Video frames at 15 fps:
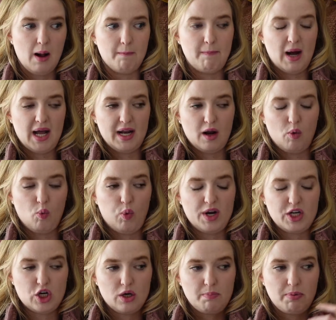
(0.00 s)
But
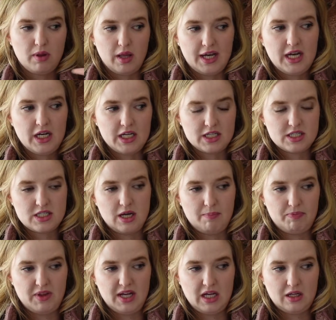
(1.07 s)
when you're planning
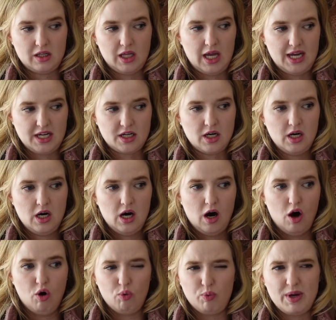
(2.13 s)
something like
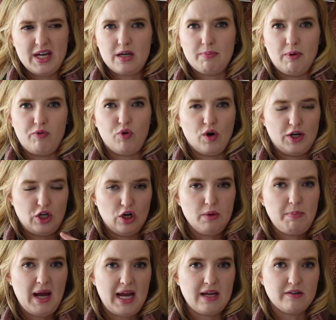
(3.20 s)
a week before, you're
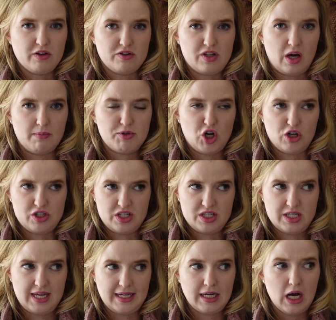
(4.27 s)
paying those upcharges.
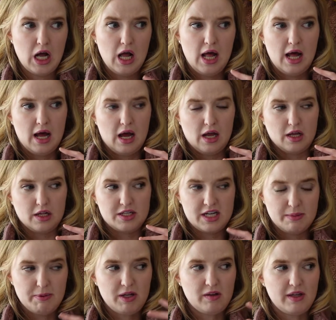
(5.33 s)
Like
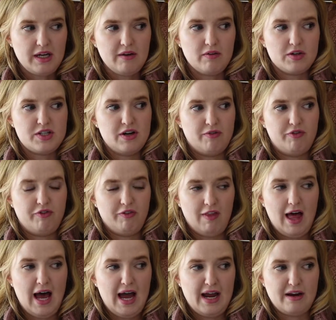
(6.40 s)
typically to
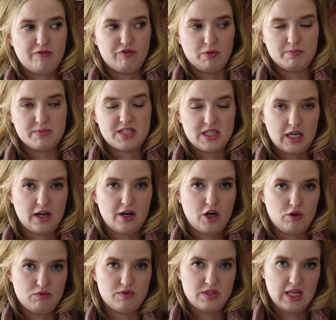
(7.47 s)
fly from San
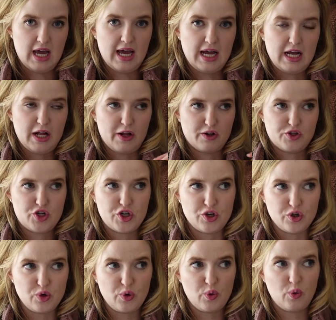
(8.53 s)
Jose
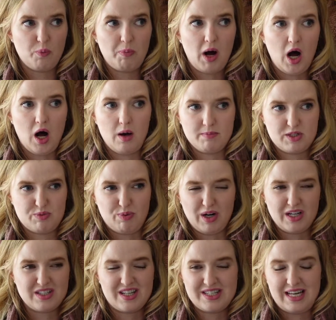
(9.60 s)
to Palm
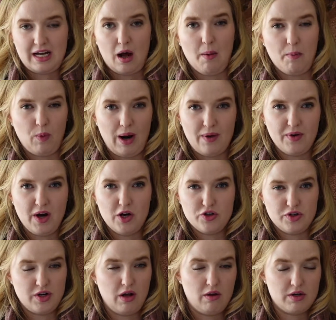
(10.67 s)
Springs is like around
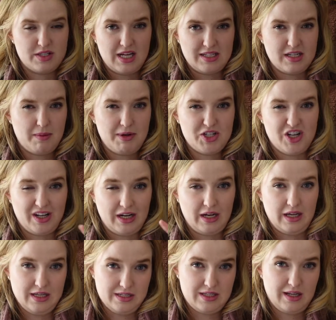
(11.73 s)
$100. That's how much it
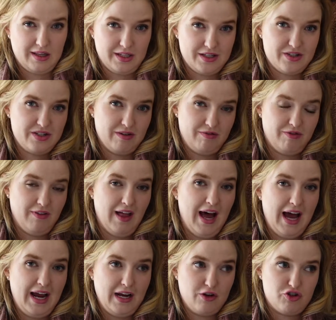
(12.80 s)
is at least to
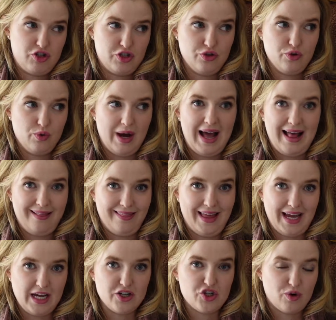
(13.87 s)
fly to
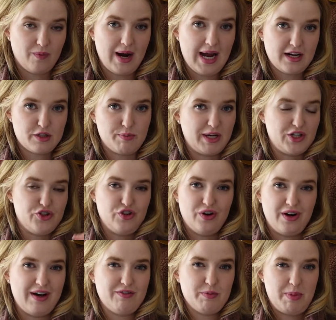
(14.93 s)
LA direct, because you don't
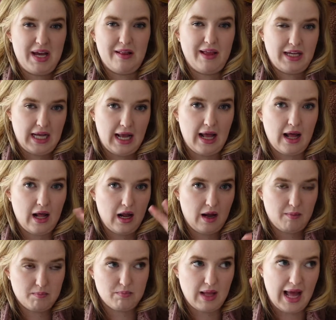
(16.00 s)
have to pay like
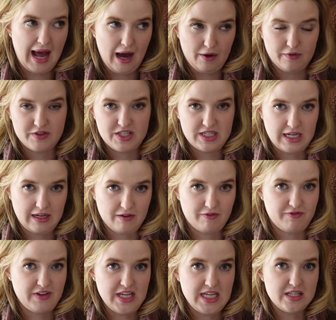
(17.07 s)
out of state
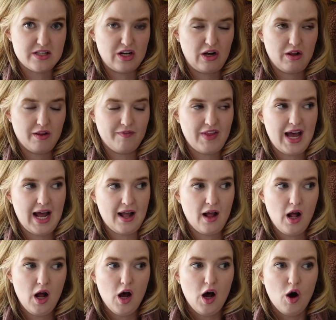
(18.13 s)
fees and all of that.
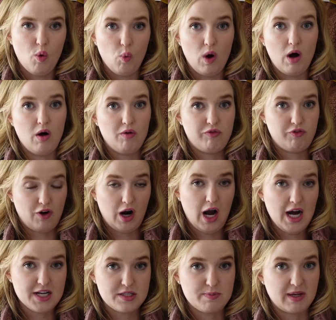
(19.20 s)
Well, for
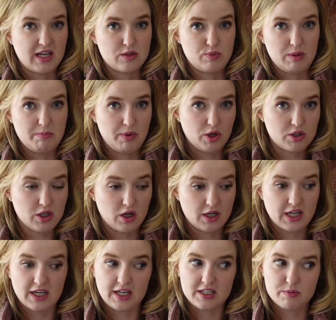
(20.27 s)
us, because we booked our
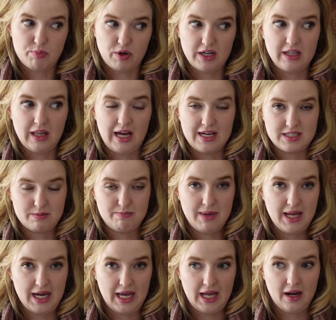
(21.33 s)
tickets pretty last
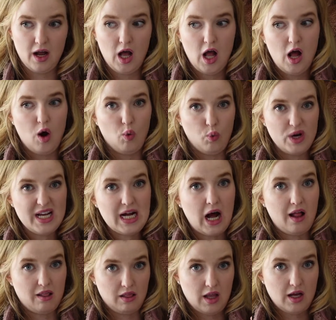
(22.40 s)
minute, we
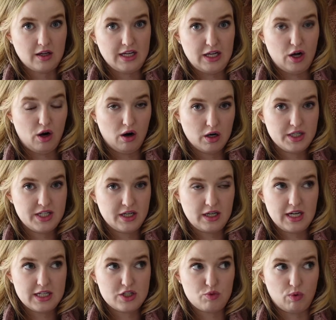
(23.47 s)
got lucky. Our
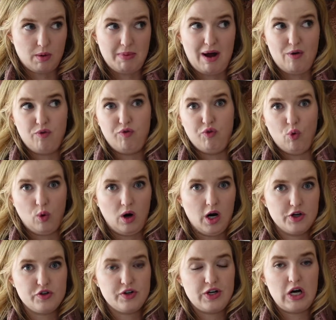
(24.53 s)
tickets were about
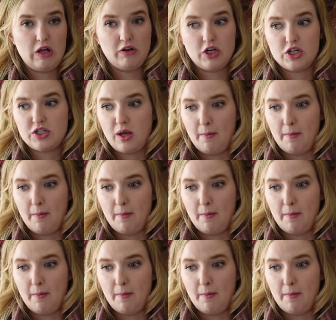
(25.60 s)
$400.